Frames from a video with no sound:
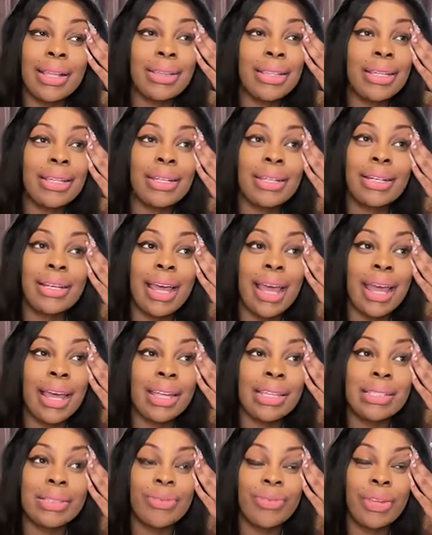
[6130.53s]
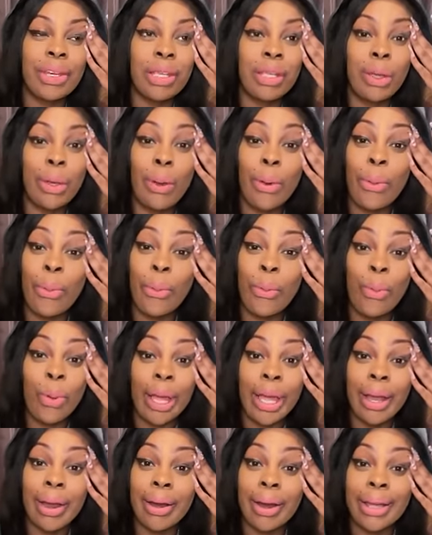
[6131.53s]
think the last video
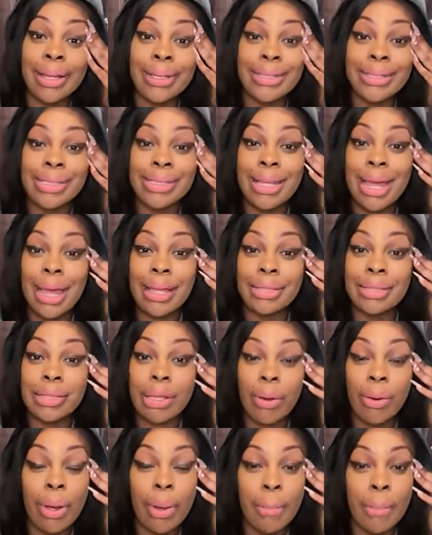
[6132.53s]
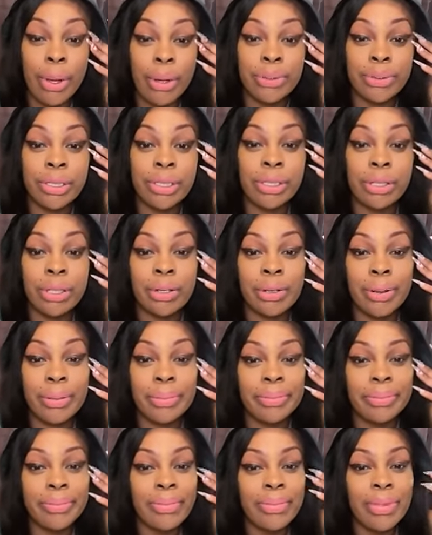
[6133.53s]
where it just got so
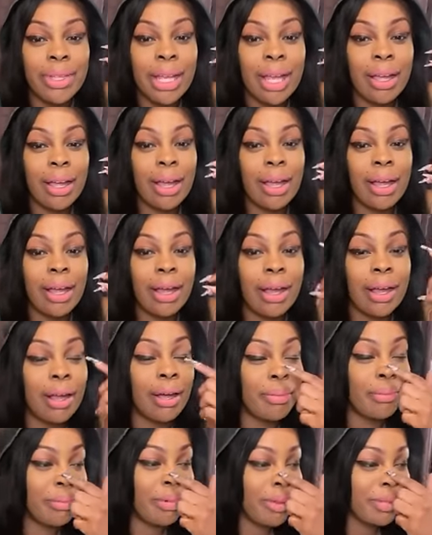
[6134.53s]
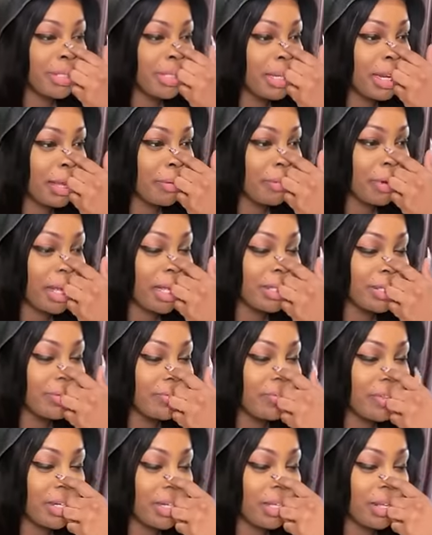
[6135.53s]
emotional. Um, what's the name of that
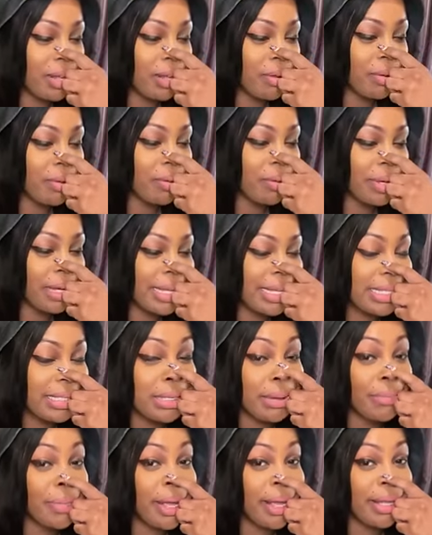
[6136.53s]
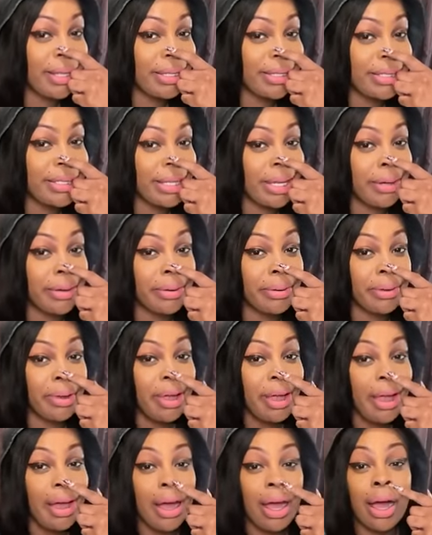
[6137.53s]
video? It's on my other channel.
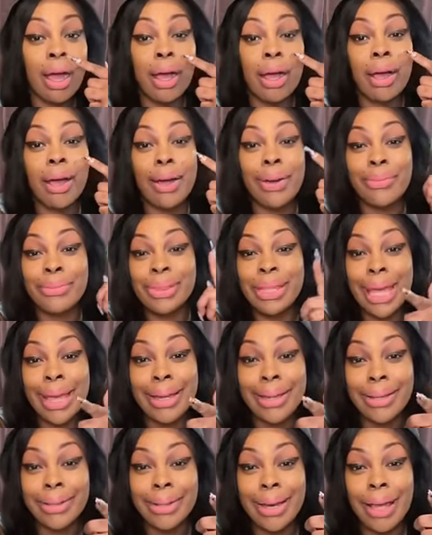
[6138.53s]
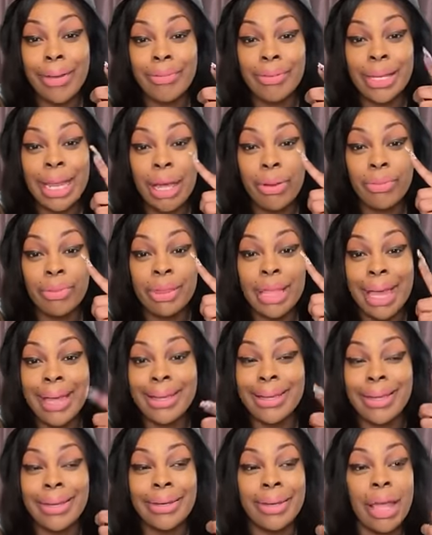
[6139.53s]
Um, they could never, they,
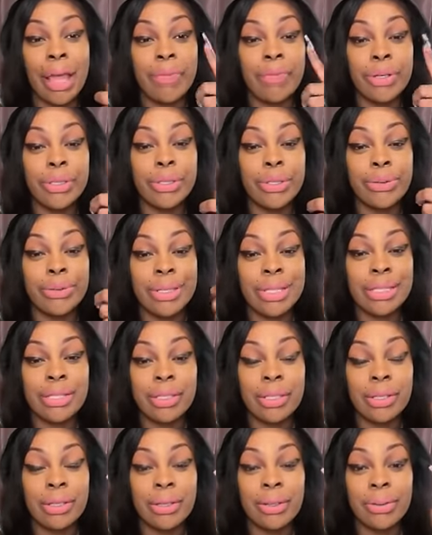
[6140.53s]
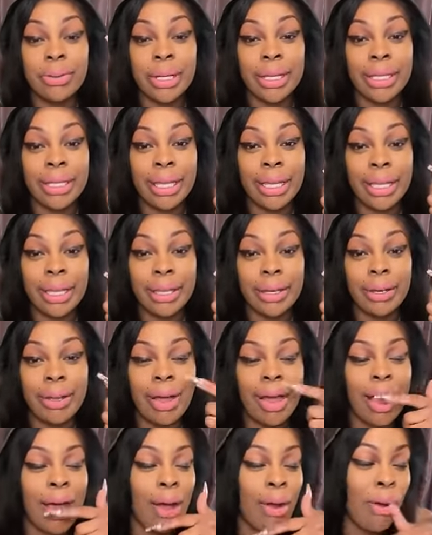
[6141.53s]
they can never do this to you again.
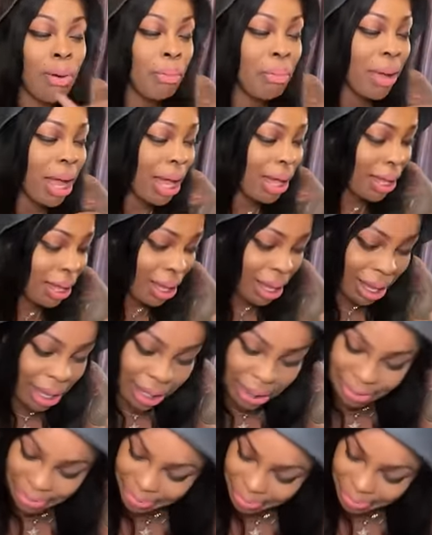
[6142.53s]
Oh my God.